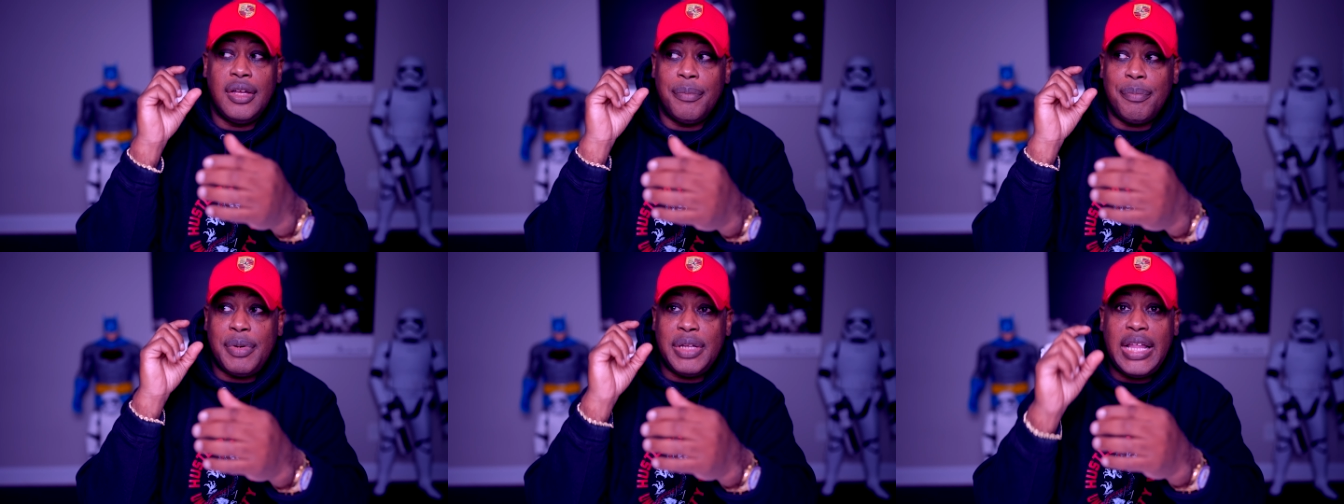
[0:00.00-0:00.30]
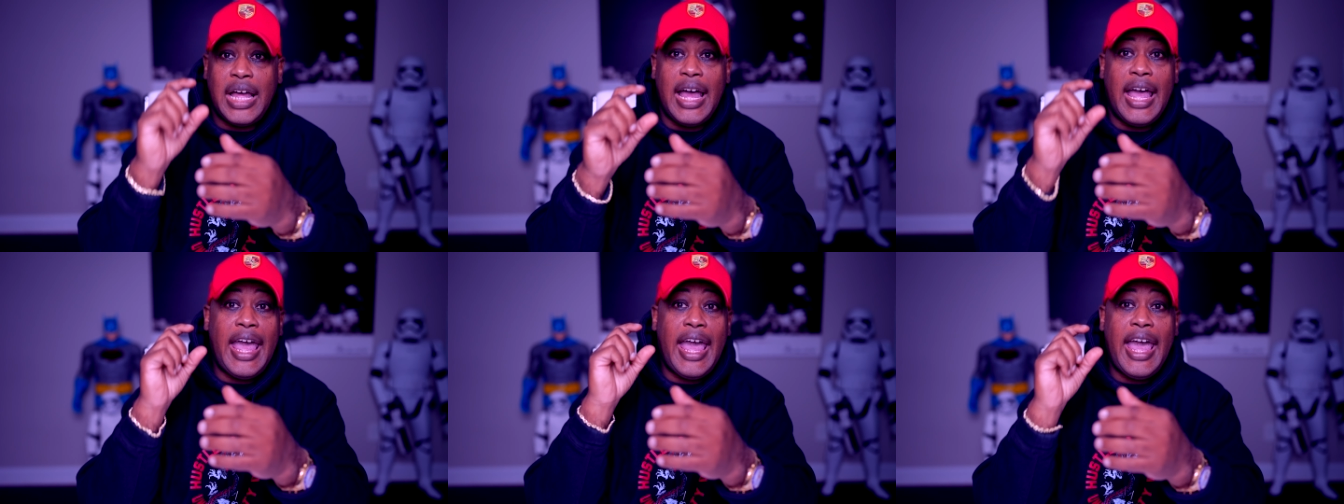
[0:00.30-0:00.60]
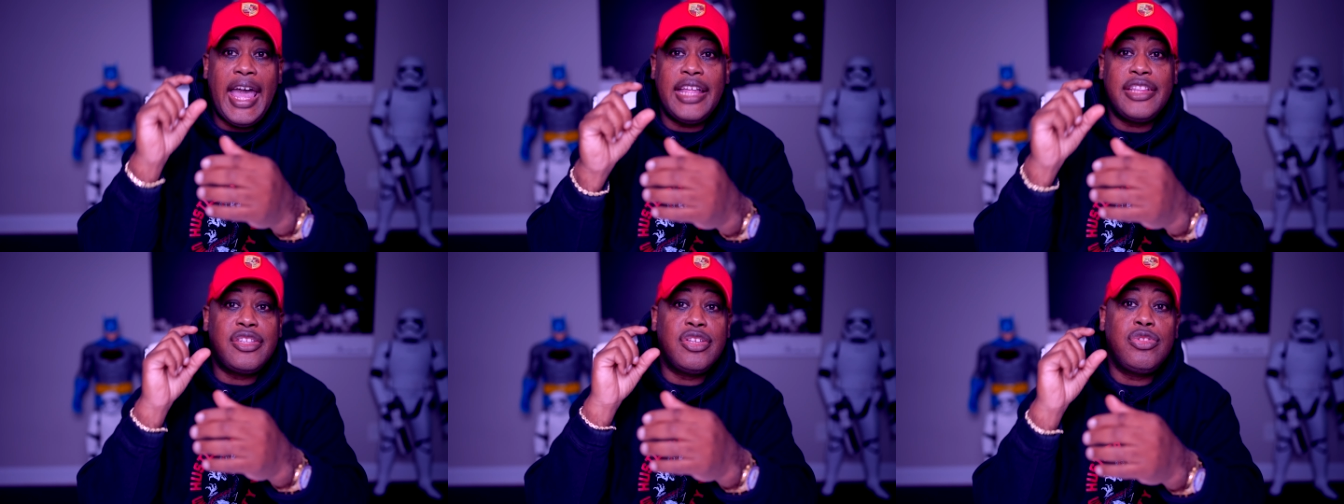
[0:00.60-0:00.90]
But I
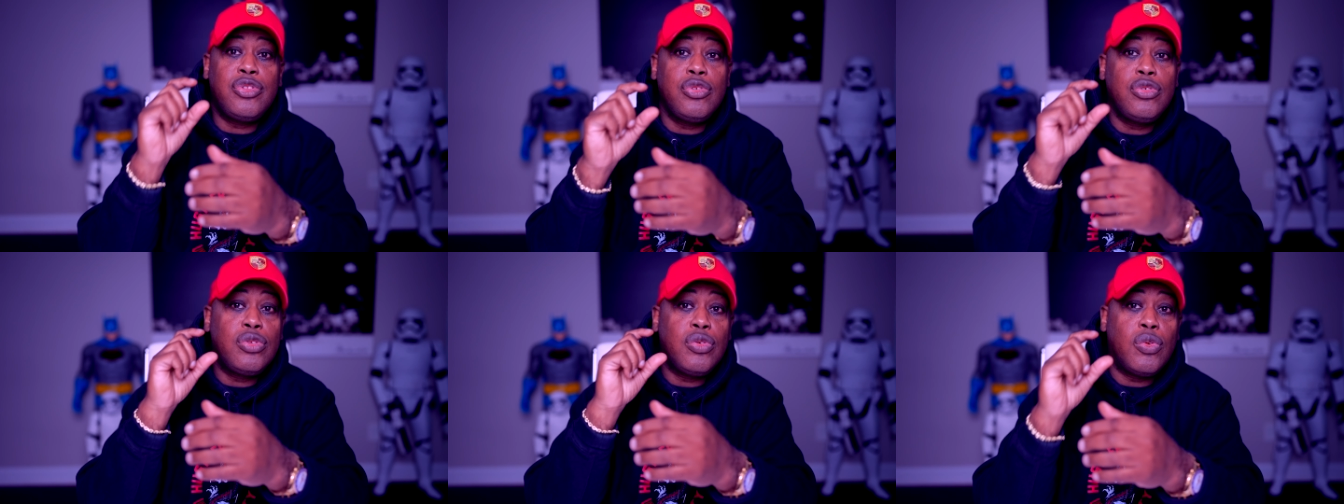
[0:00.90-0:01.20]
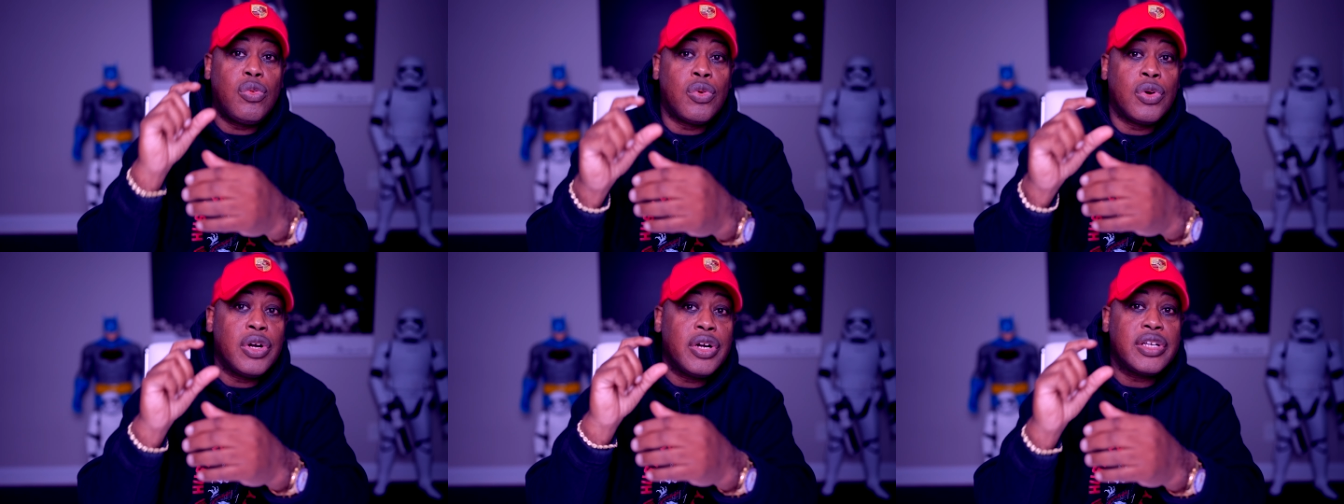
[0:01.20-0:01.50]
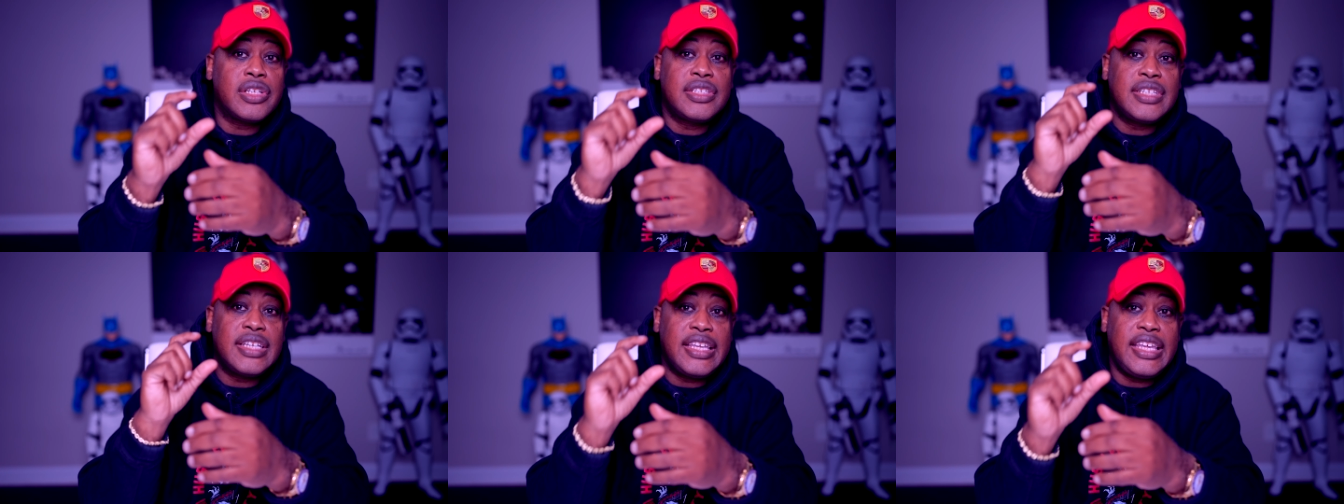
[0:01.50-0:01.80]
had to do the
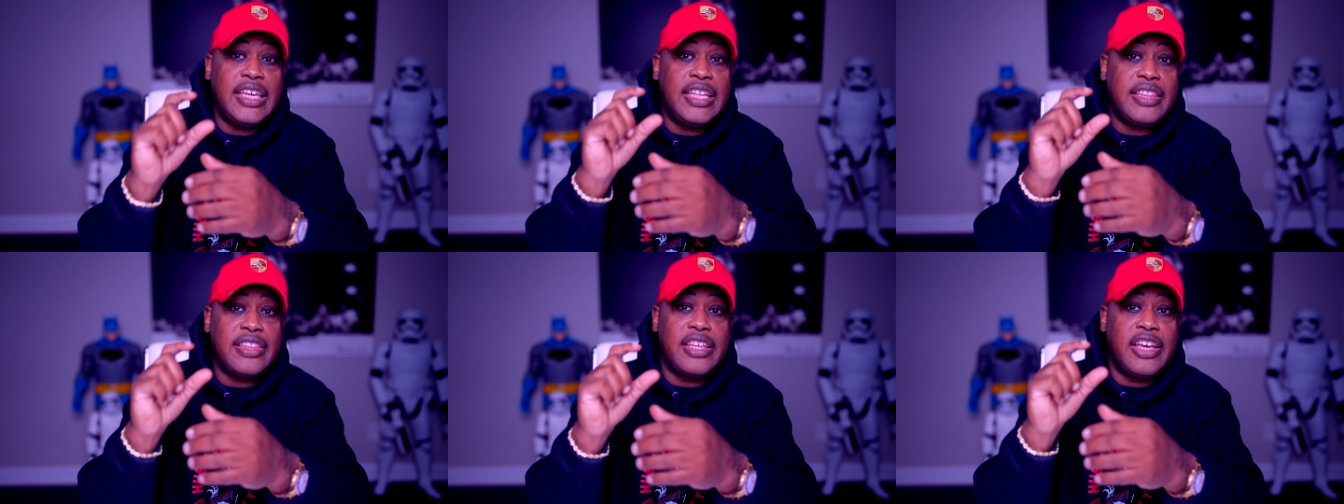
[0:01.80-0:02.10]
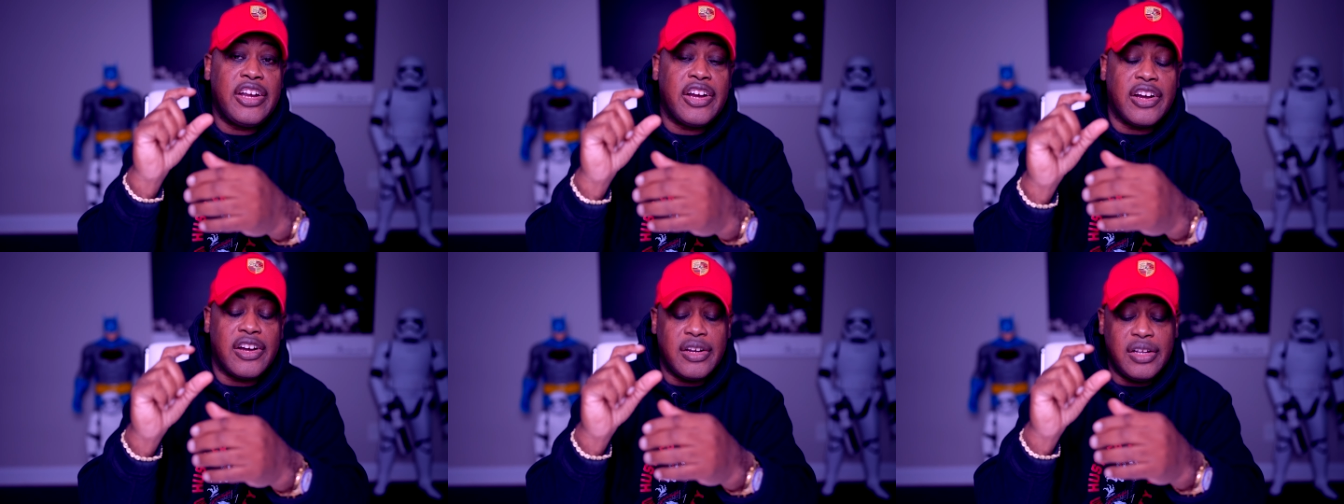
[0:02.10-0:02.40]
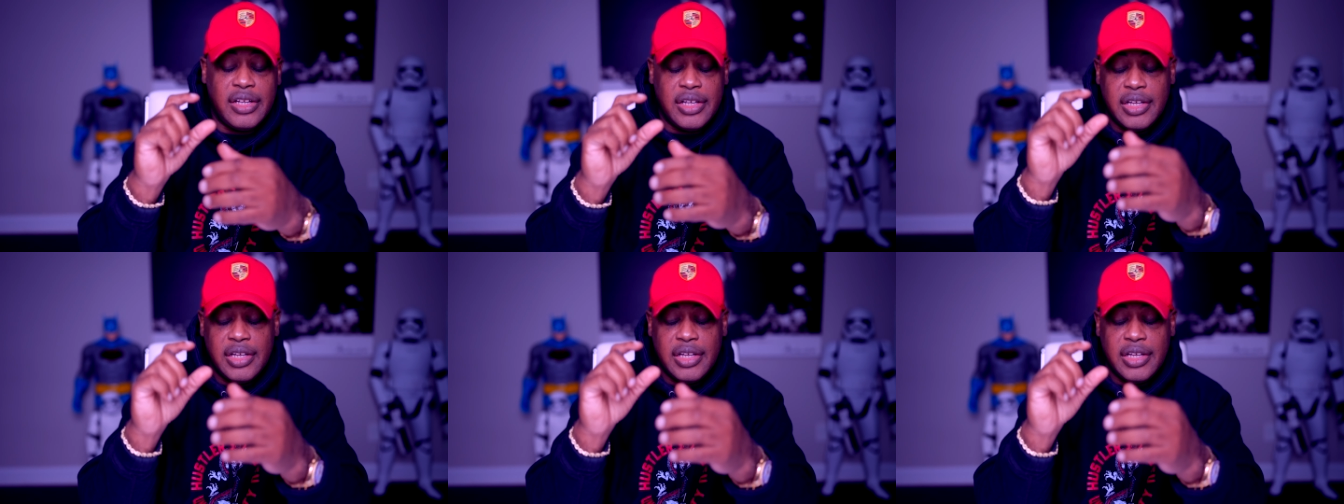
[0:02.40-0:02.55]
work to get there.